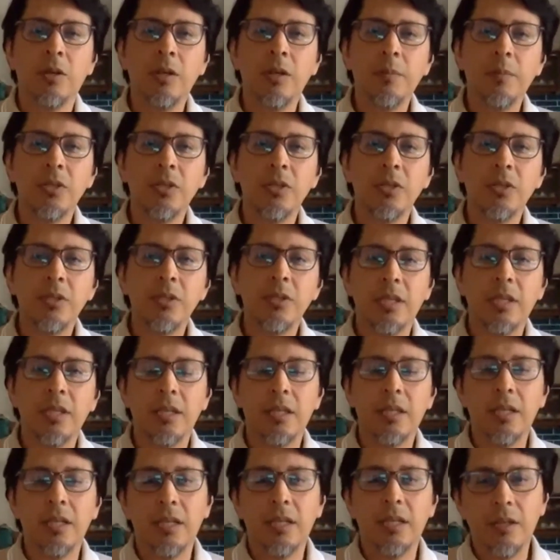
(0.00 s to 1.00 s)
Almost
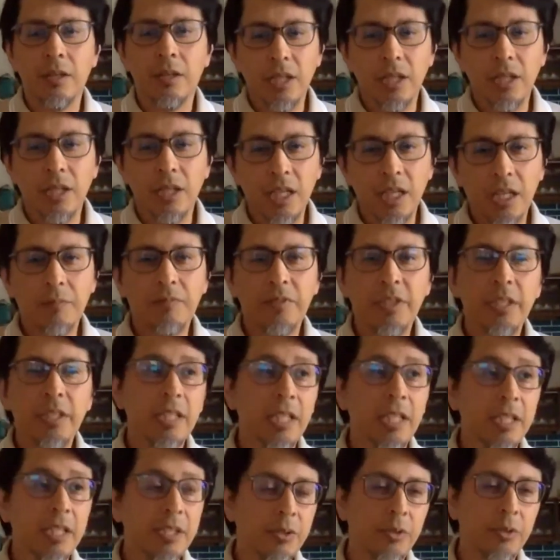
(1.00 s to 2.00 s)

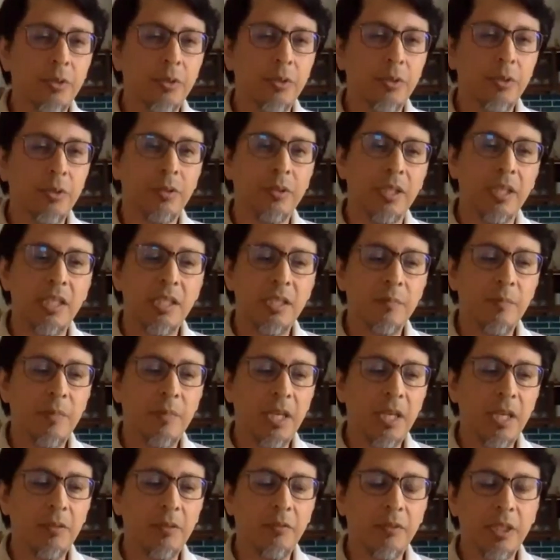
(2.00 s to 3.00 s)
every natto
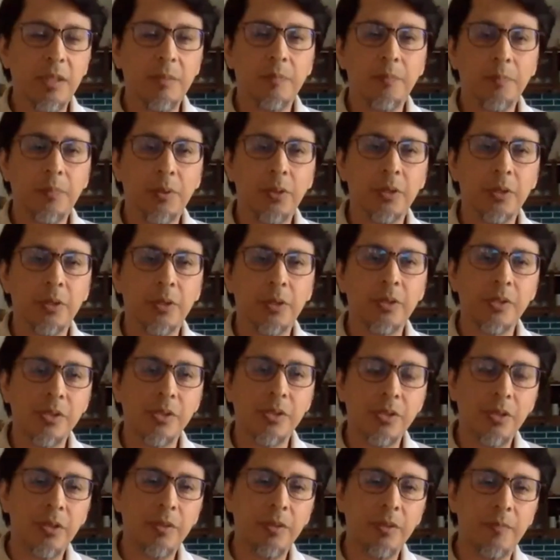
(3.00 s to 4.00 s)
is made with imported
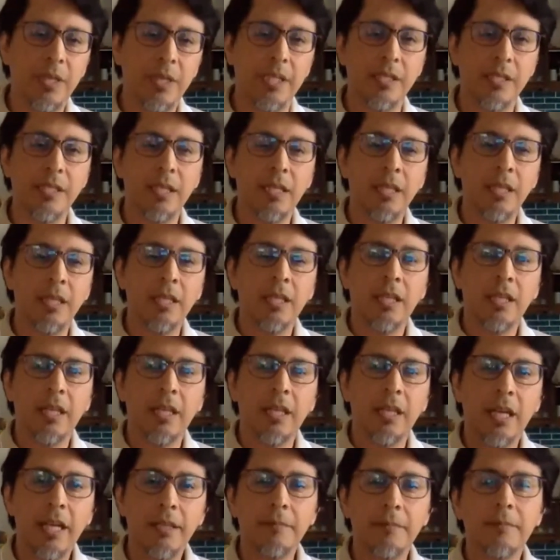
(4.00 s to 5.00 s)
soybeans.
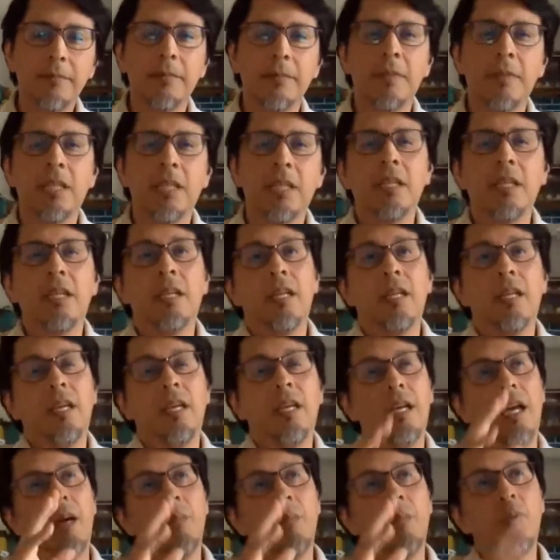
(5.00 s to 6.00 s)
And
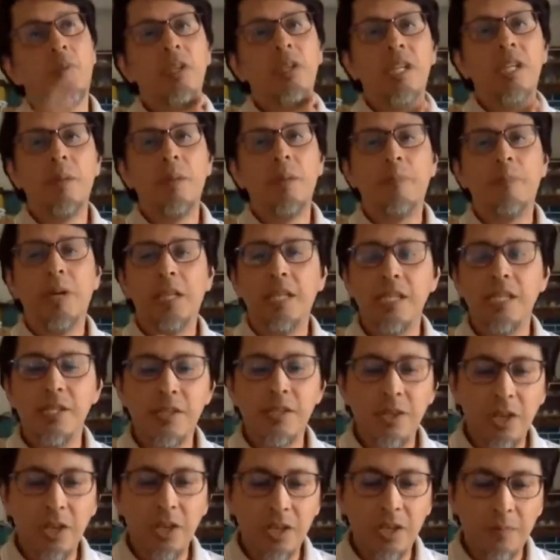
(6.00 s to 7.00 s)
among
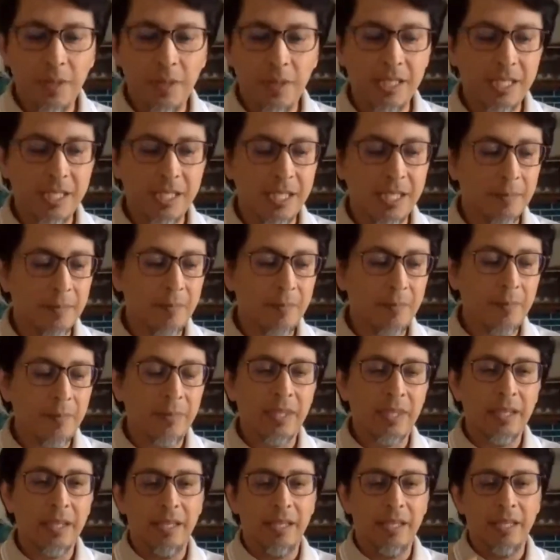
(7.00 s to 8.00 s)
Japanese soybeans,
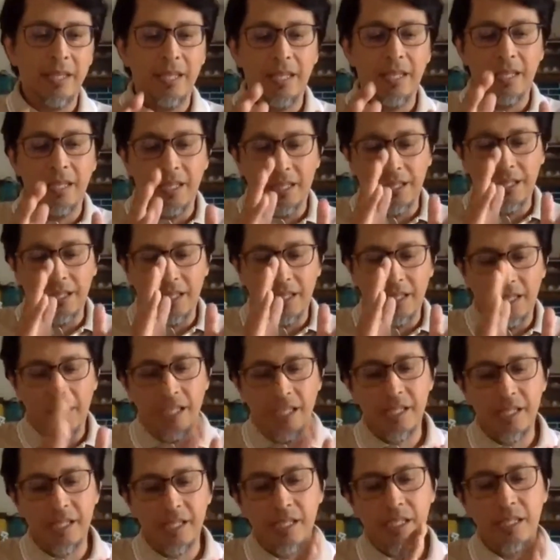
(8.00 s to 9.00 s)

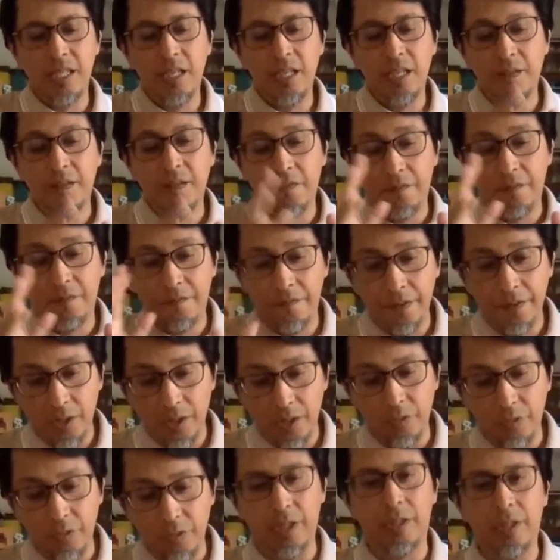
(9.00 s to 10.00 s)
is still
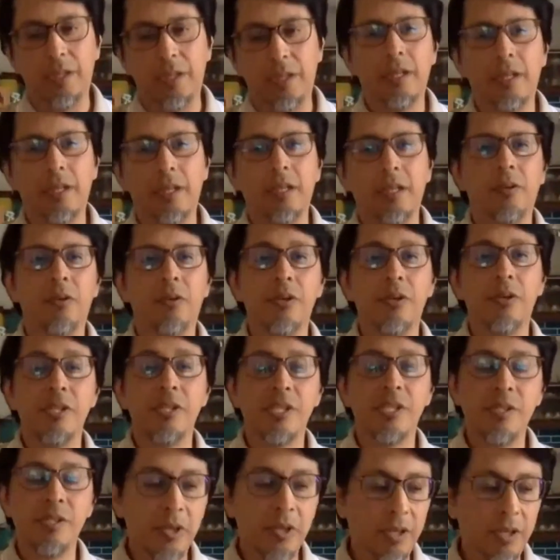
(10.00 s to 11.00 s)
fewer or
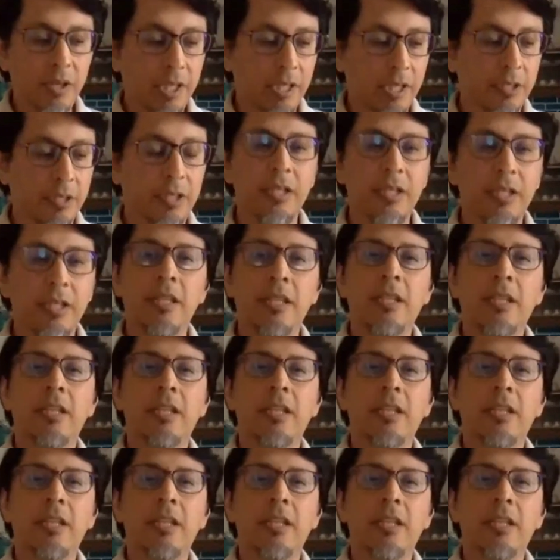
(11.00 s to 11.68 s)
smaller